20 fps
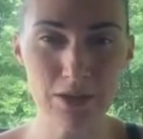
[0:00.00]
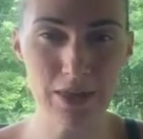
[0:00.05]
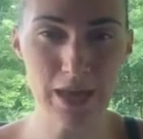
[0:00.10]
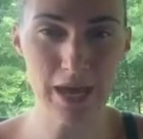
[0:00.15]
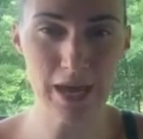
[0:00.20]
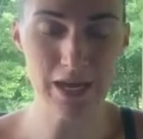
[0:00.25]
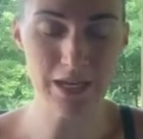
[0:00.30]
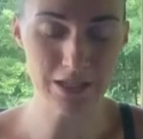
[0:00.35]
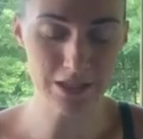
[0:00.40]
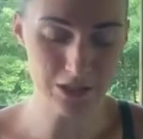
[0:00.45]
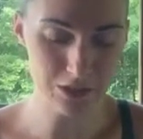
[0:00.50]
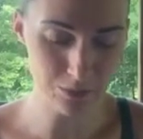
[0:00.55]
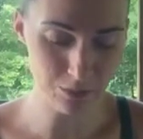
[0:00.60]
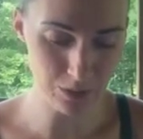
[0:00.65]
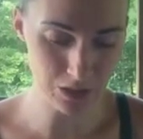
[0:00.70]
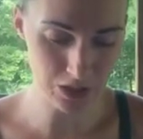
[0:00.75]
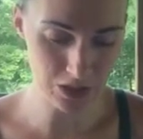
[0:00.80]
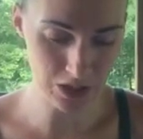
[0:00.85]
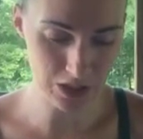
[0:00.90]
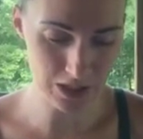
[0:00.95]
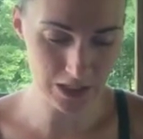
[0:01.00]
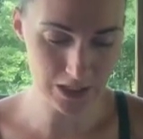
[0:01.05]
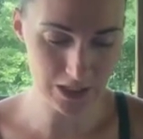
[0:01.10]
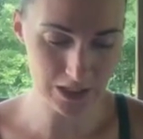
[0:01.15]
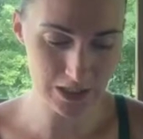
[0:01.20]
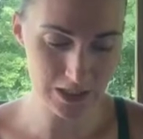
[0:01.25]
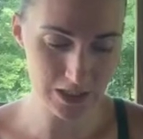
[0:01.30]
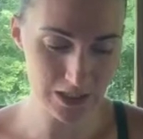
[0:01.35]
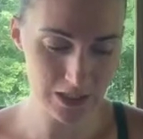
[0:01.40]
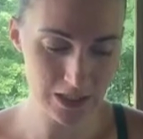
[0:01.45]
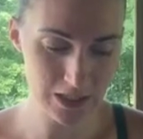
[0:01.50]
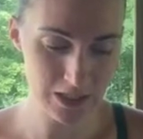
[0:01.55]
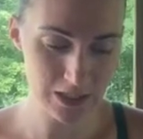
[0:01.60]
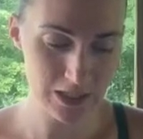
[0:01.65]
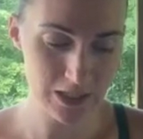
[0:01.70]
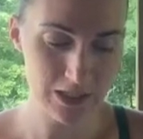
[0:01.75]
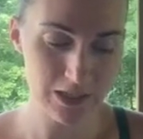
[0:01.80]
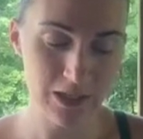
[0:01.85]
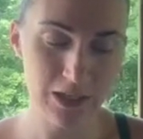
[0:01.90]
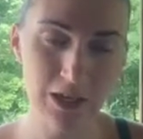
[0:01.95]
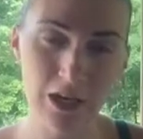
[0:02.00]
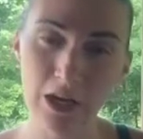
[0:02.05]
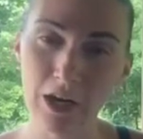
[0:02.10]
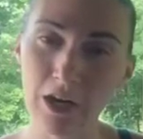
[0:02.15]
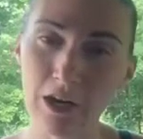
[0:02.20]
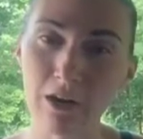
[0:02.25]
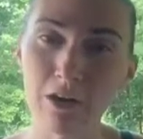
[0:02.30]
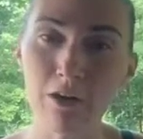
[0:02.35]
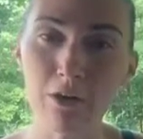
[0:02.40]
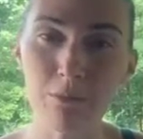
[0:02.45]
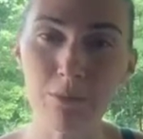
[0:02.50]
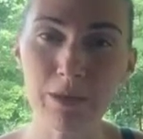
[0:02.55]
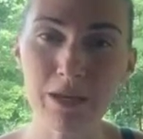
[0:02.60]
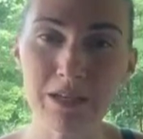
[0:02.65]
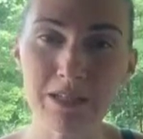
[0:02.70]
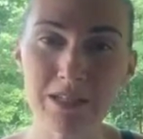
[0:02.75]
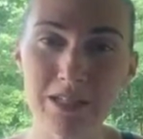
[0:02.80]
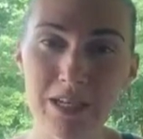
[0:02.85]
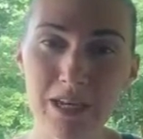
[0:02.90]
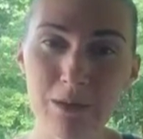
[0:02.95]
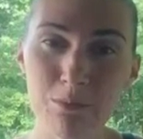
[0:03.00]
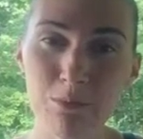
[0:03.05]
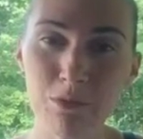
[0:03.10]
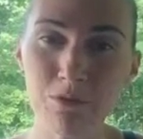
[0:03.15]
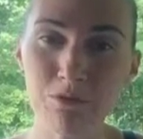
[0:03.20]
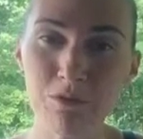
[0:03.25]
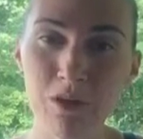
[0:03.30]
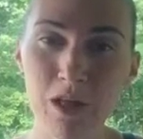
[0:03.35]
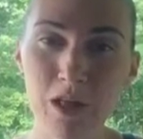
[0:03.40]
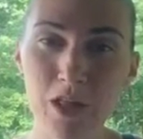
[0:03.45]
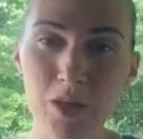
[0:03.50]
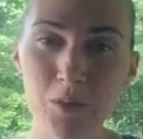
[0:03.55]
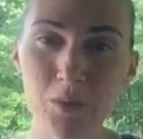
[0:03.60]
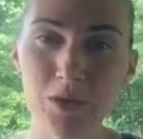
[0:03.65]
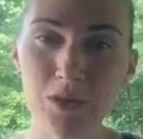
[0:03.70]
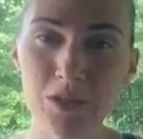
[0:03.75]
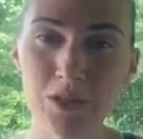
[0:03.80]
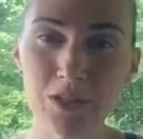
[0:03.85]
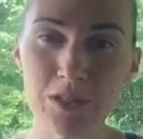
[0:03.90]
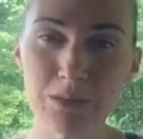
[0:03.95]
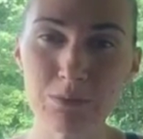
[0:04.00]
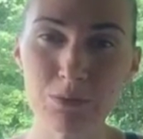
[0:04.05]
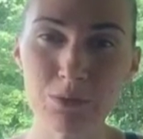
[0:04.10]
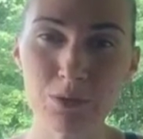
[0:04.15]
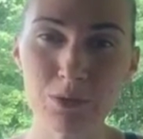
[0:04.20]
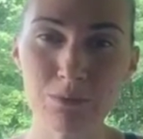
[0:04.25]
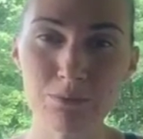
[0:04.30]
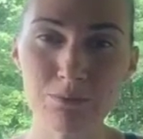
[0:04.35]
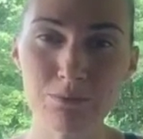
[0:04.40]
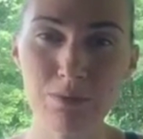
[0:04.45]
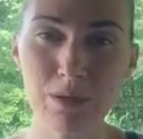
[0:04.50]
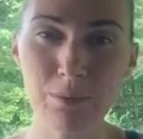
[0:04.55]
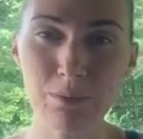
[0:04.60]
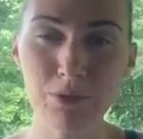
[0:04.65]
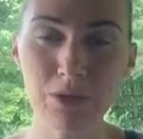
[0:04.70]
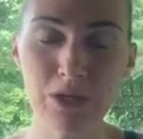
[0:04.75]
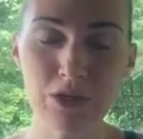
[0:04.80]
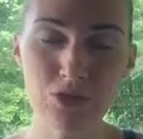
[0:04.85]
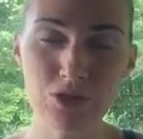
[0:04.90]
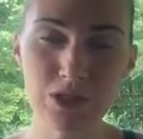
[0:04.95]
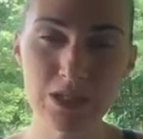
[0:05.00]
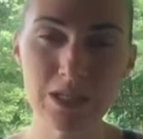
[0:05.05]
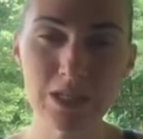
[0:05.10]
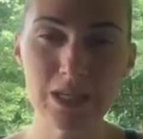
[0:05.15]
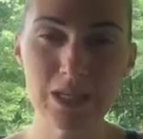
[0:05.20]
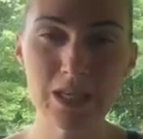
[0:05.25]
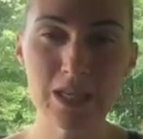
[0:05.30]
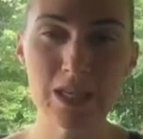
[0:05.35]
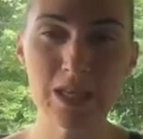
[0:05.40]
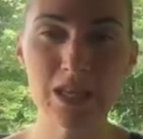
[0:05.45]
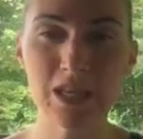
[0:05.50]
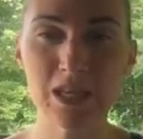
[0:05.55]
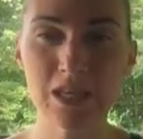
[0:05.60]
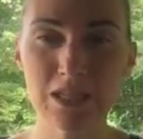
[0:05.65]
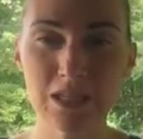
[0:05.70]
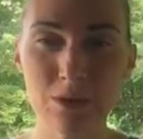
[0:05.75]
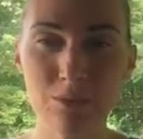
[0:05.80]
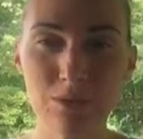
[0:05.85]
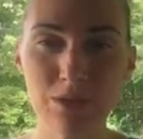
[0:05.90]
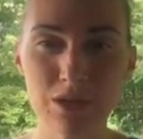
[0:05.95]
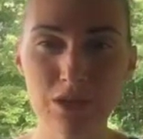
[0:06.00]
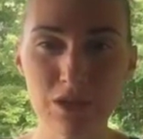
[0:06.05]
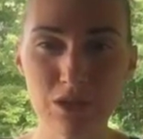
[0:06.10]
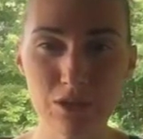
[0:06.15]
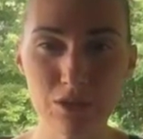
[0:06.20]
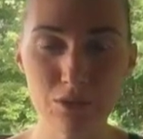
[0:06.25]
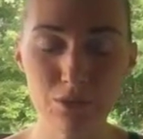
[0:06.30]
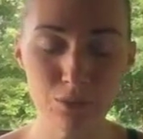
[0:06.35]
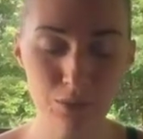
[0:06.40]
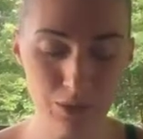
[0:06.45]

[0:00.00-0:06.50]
all that. So we just are hoping to get more followers, more people interested in the things that we do.